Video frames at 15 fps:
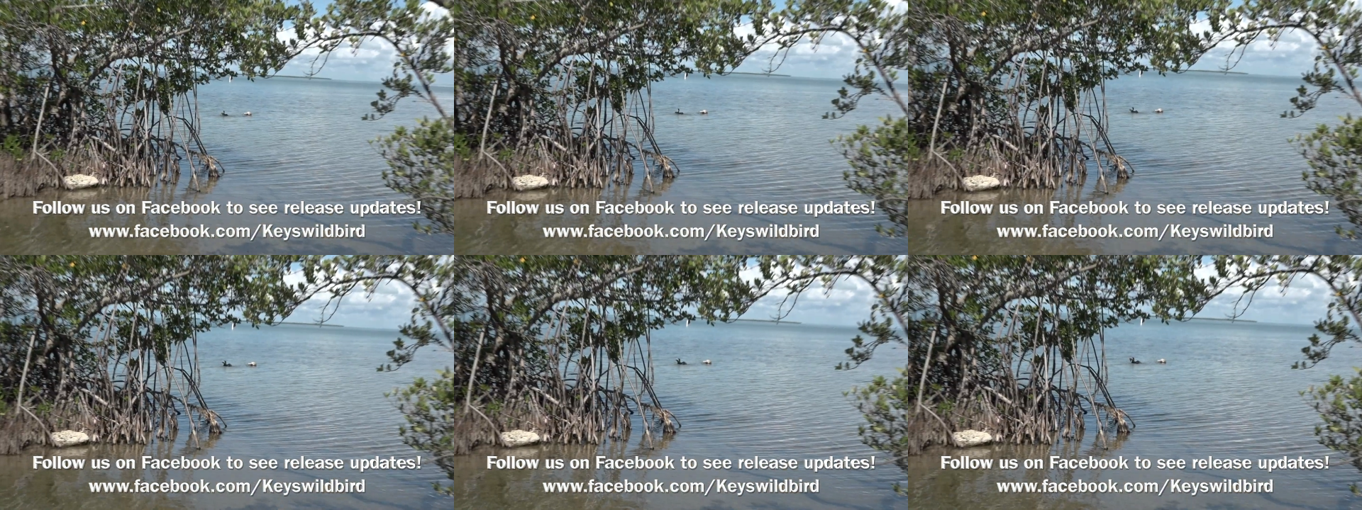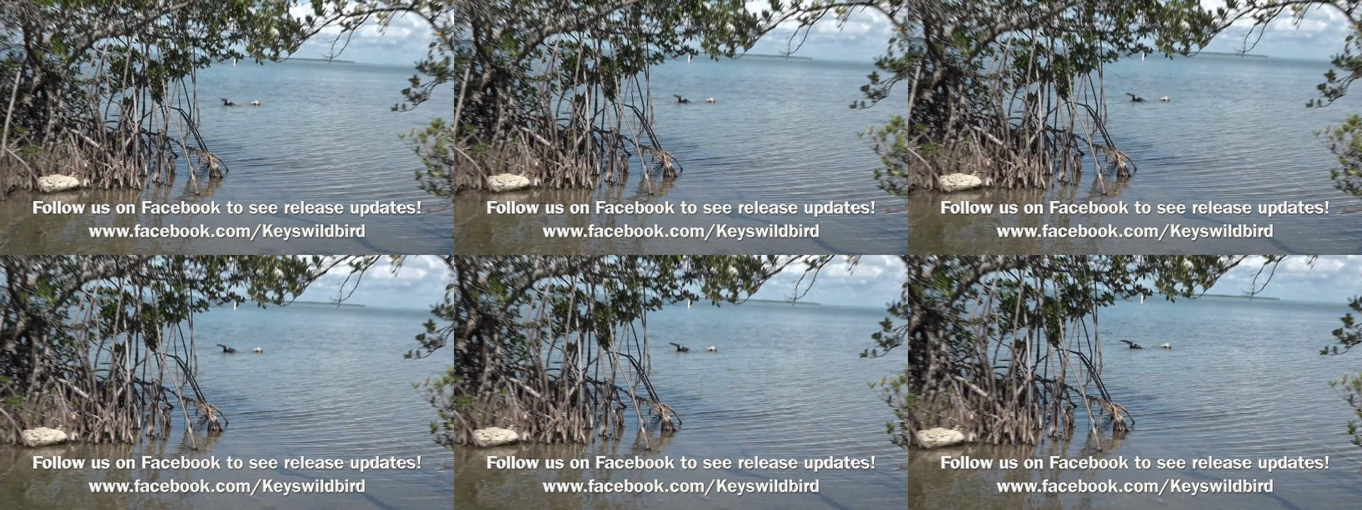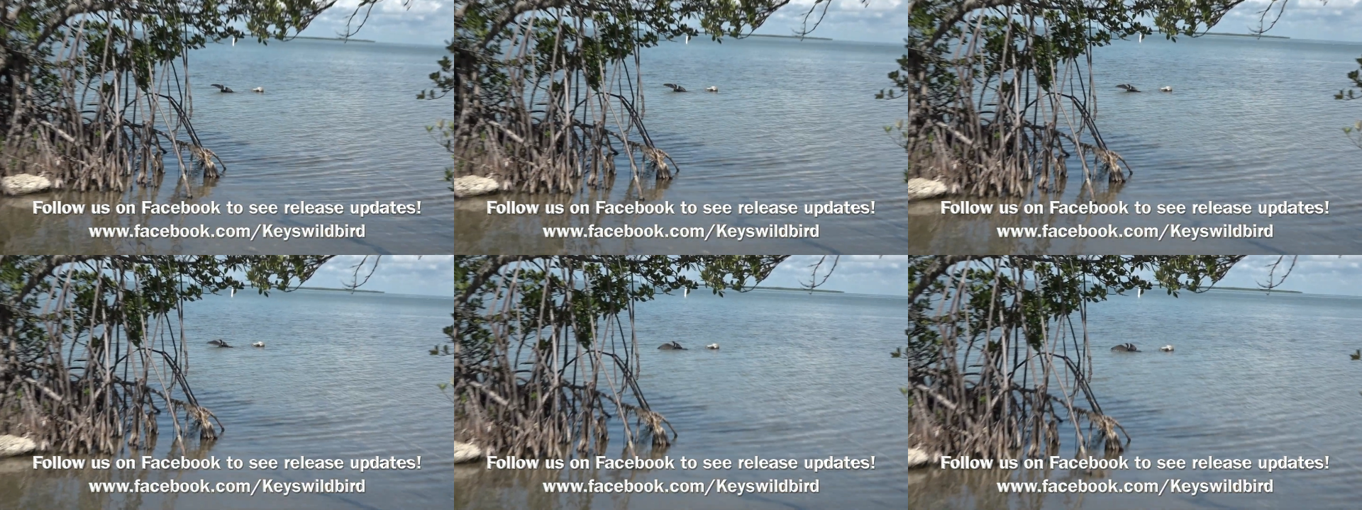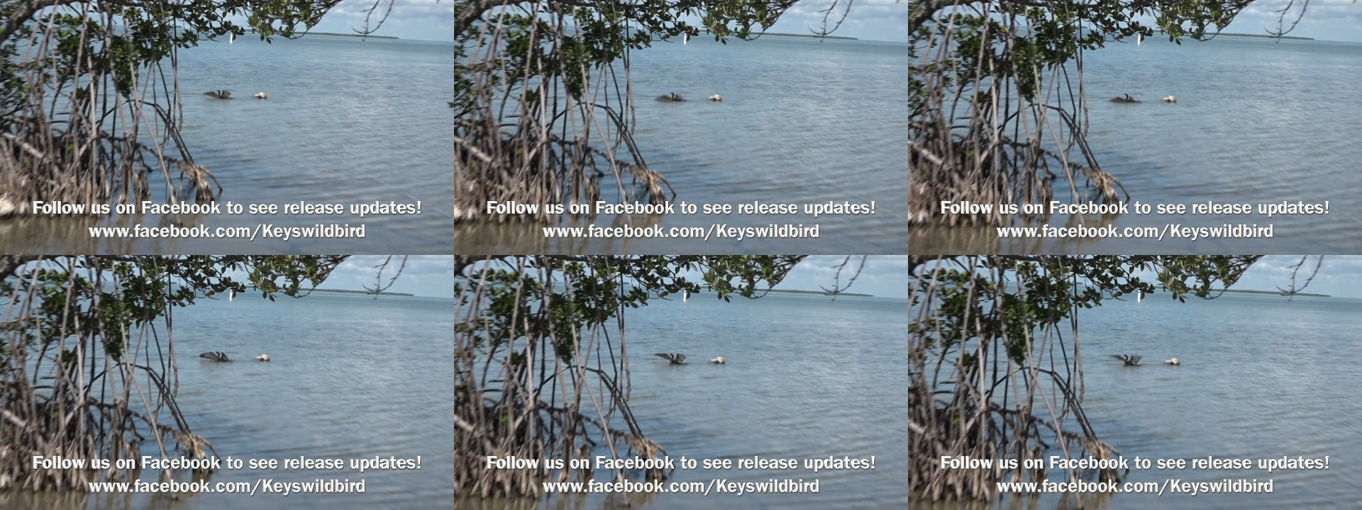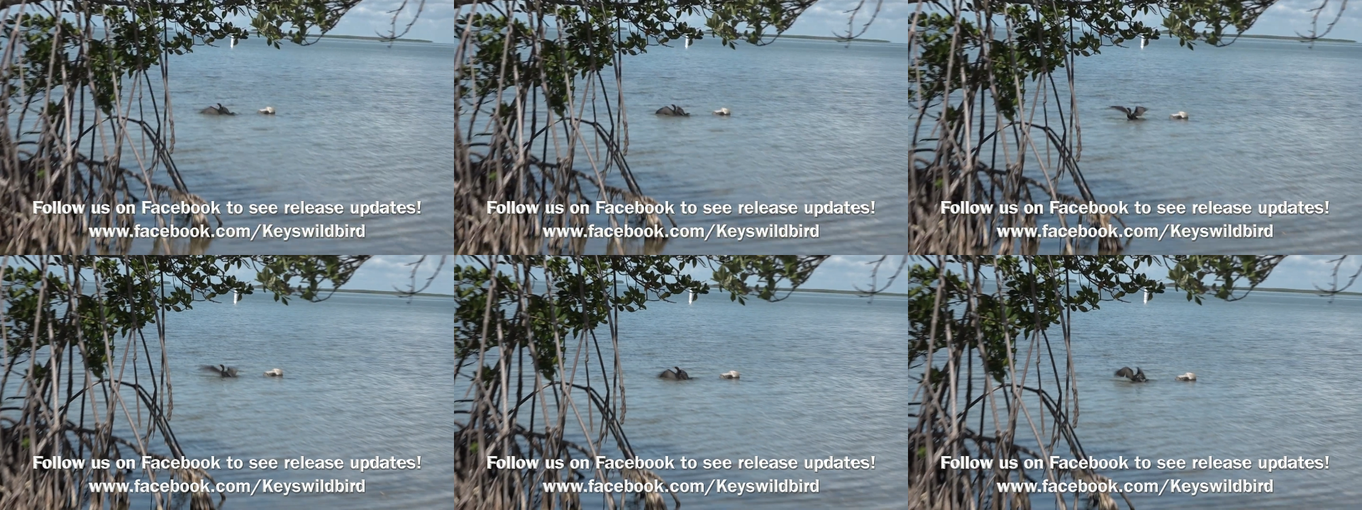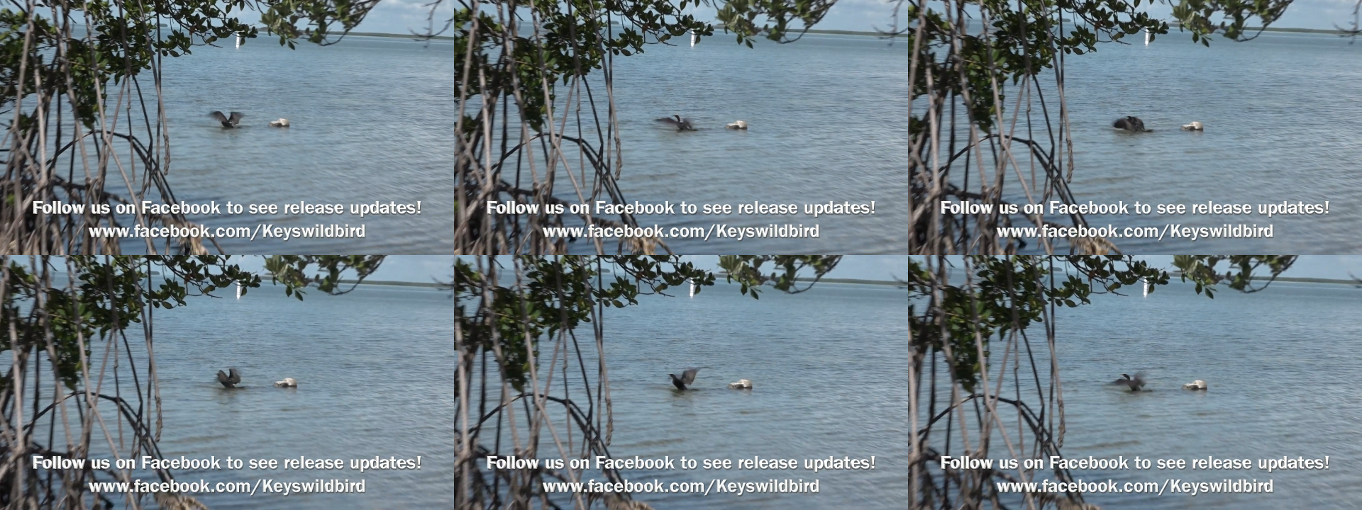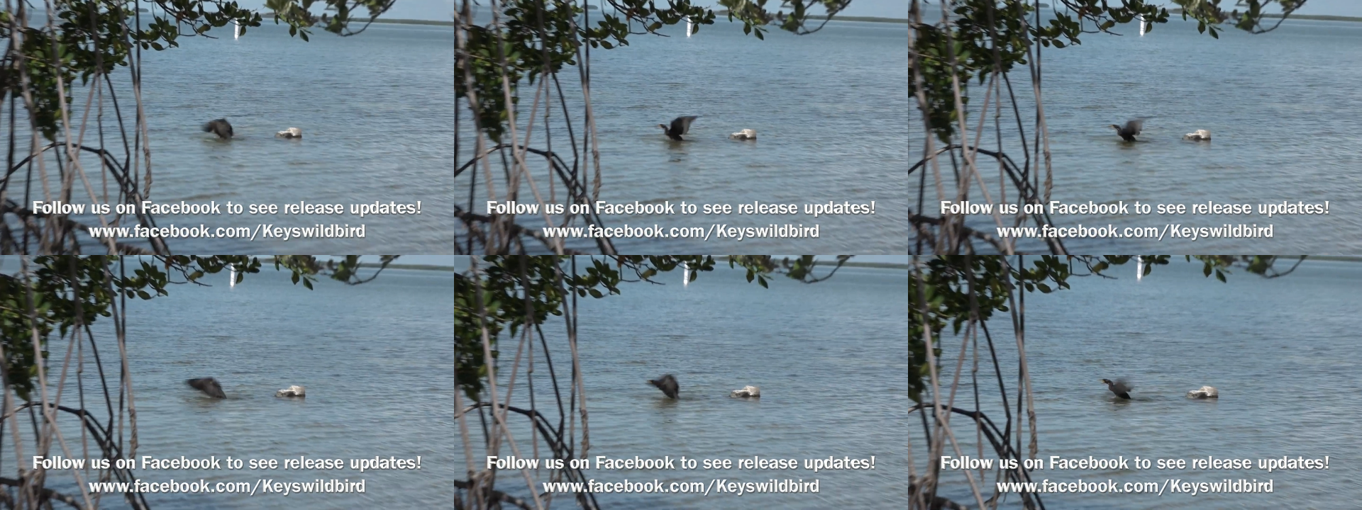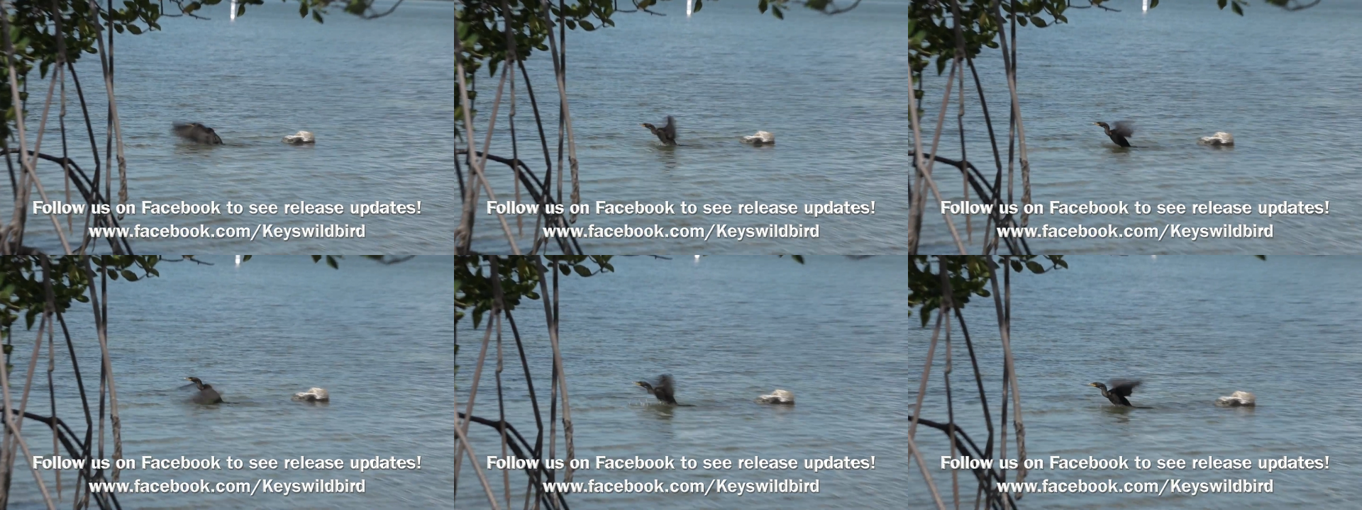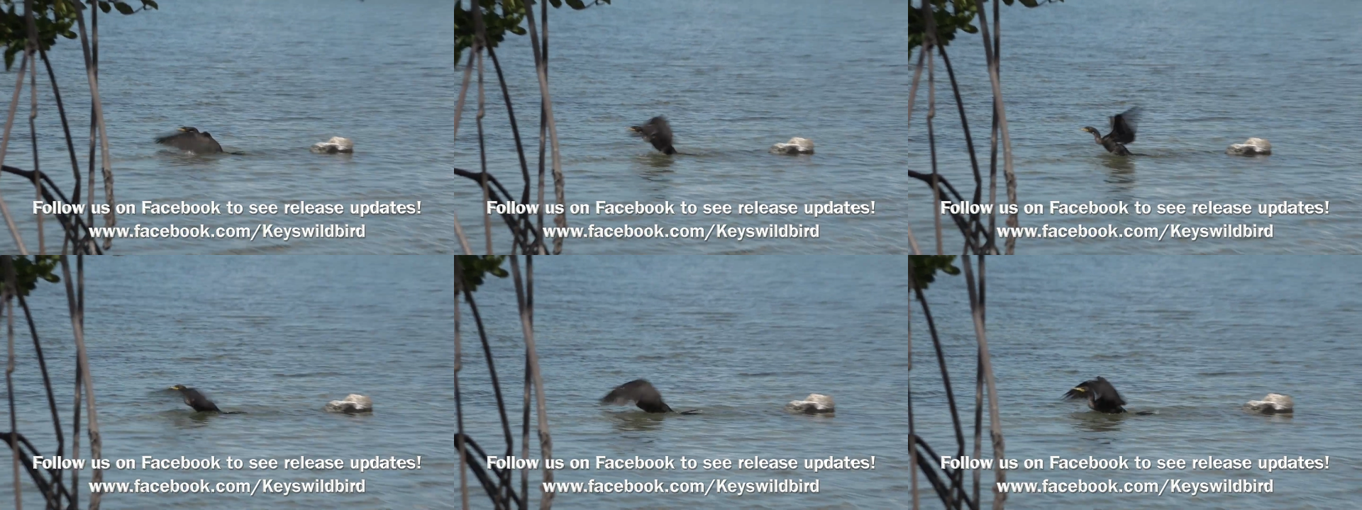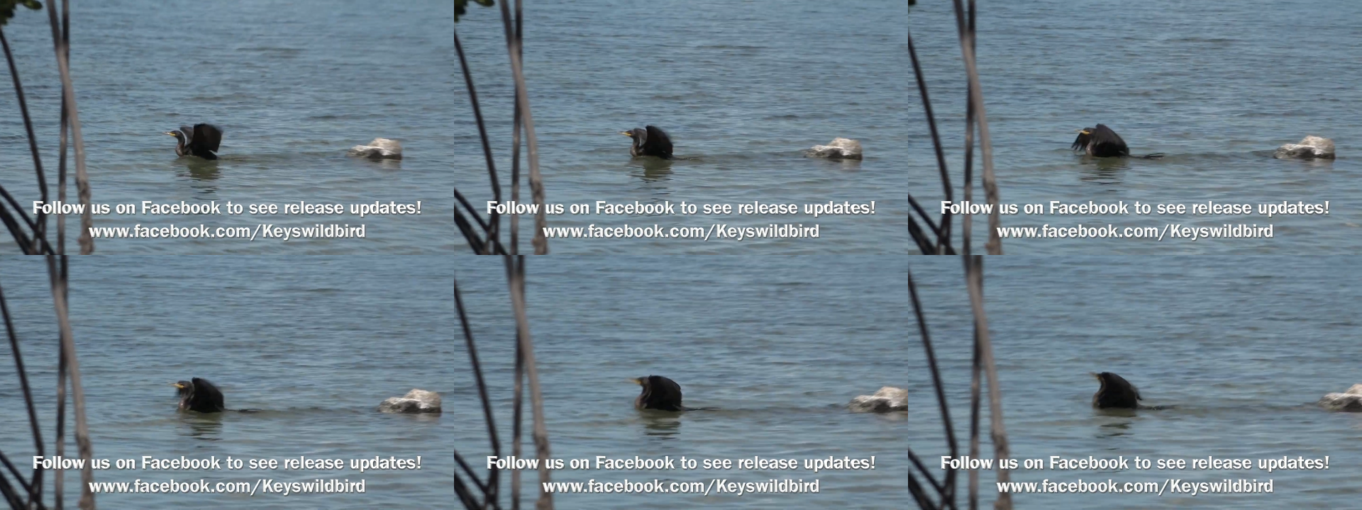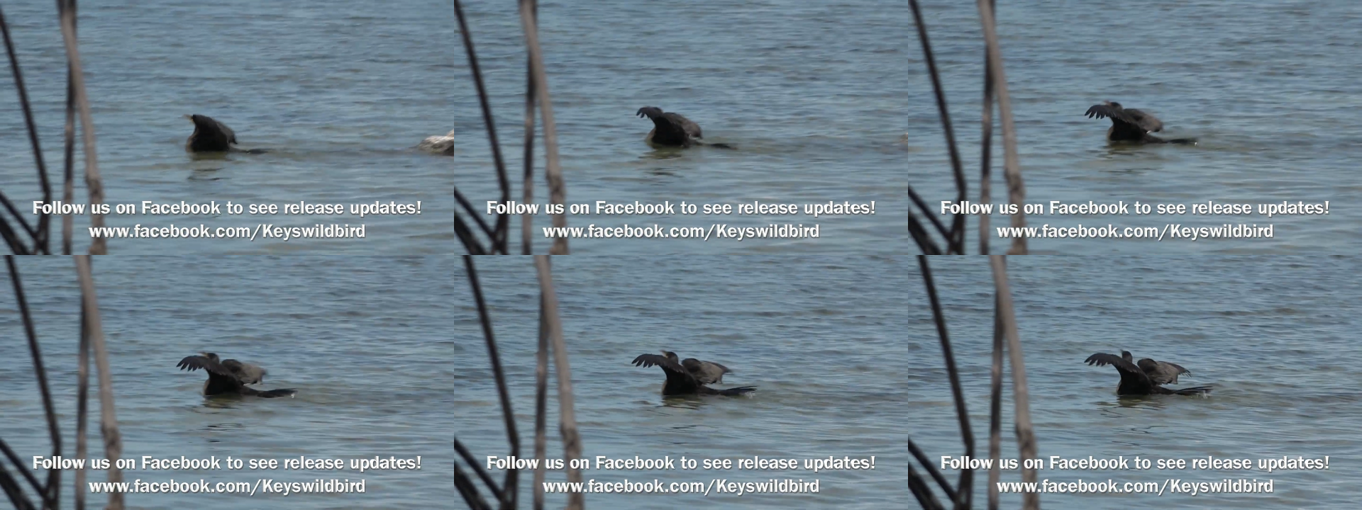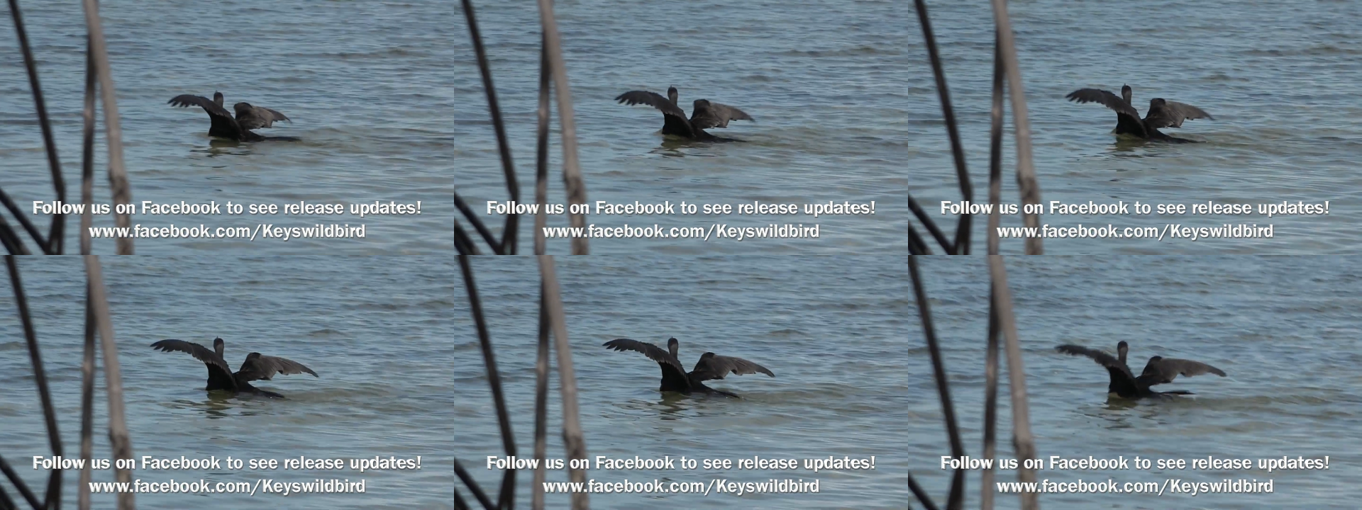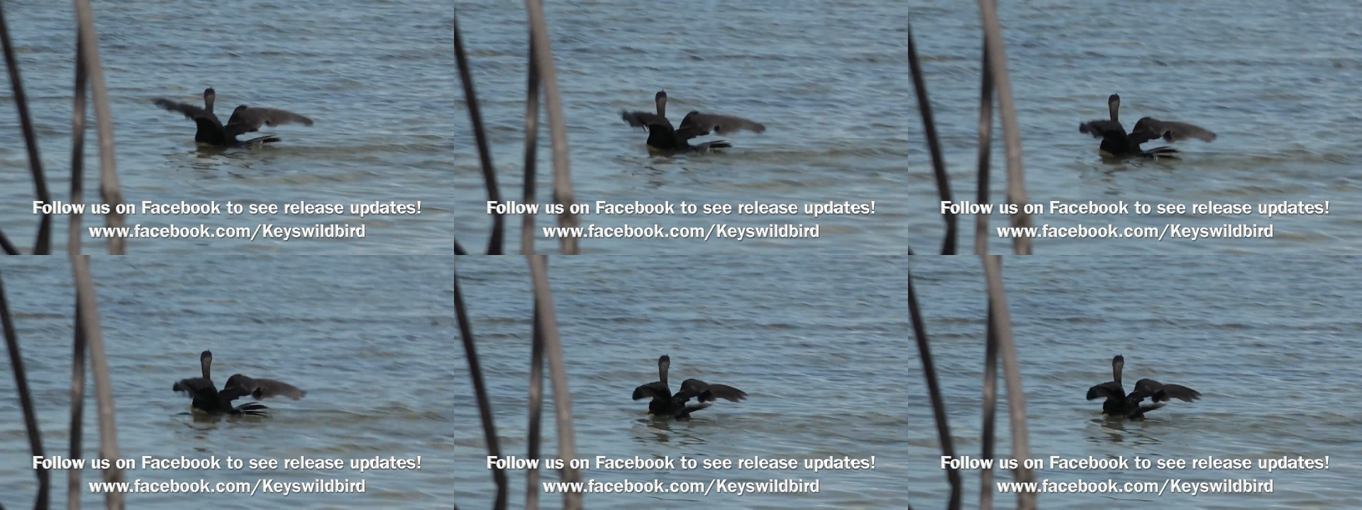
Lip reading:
[unreadable: no face in view]